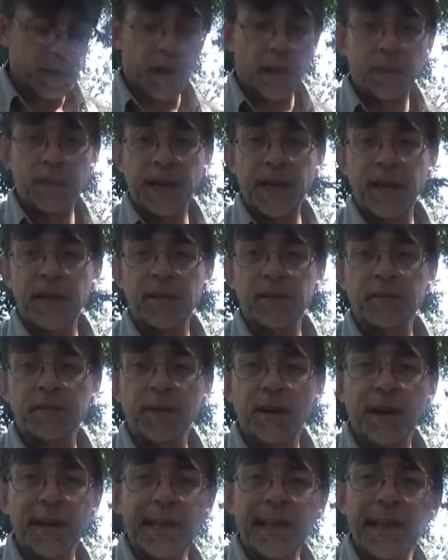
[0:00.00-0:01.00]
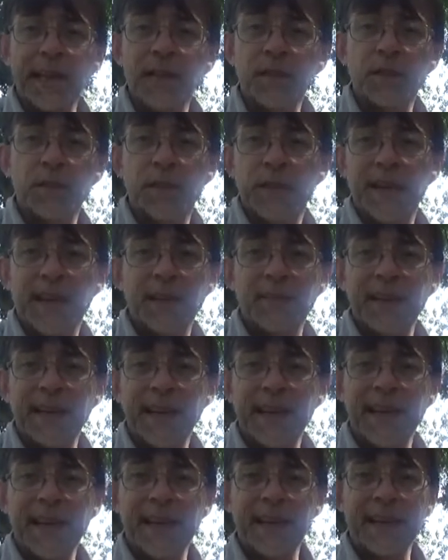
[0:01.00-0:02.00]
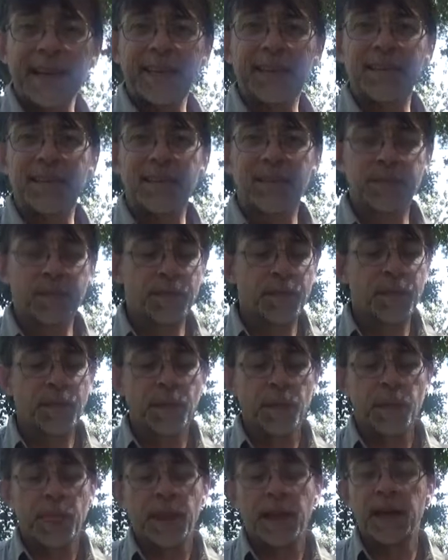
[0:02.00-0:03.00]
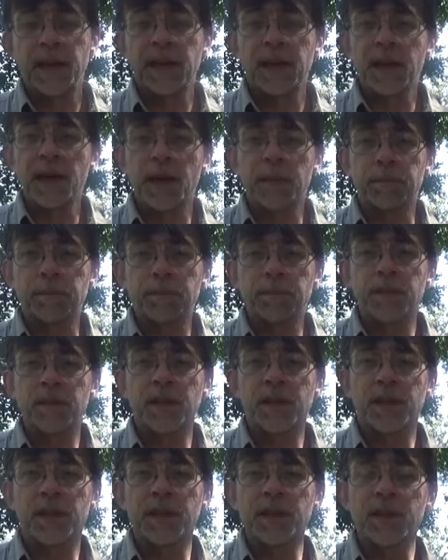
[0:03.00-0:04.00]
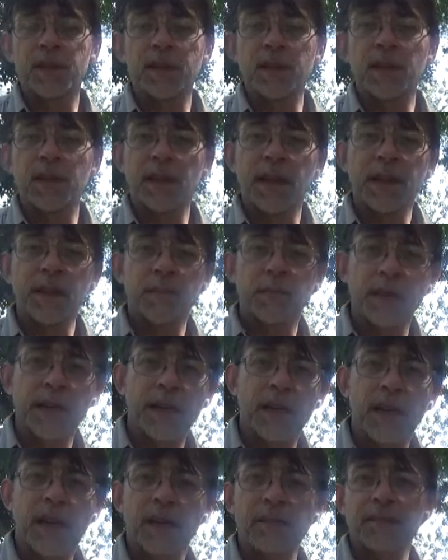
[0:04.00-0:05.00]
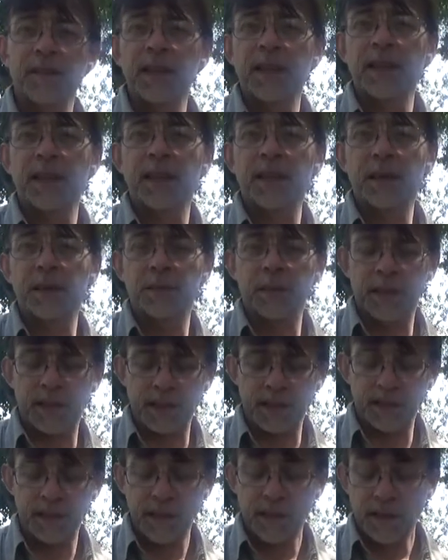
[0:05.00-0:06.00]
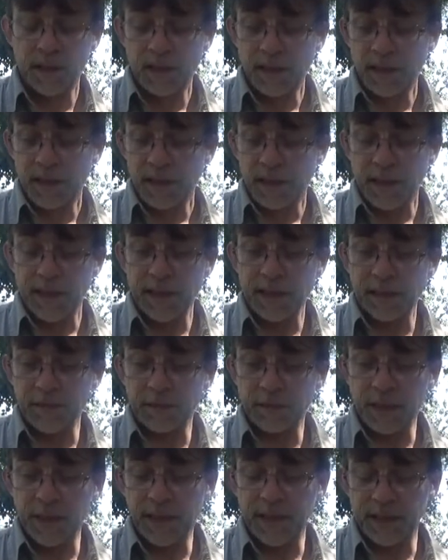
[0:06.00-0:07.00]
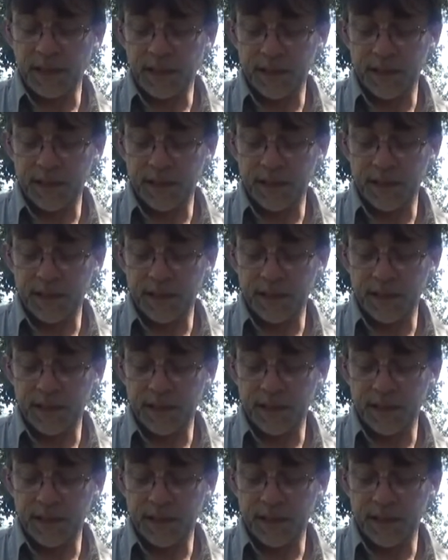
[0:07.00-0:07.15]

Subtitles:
A pan to fry eggs, but I haven't had eggs. And a cup. This here, I have my coffee in. I have my